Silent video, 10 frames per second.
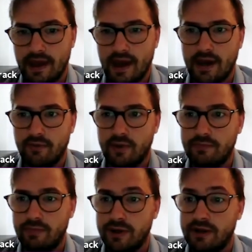and we
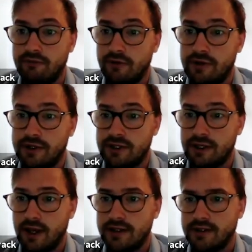put it through this
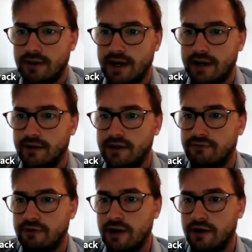larger panel, this
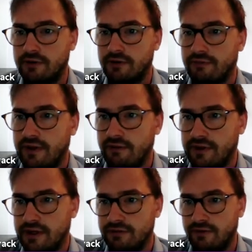
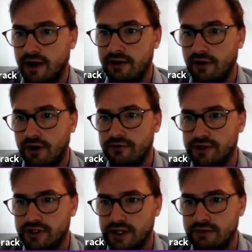350 to
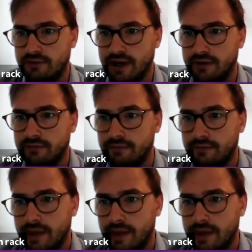500 gene panel.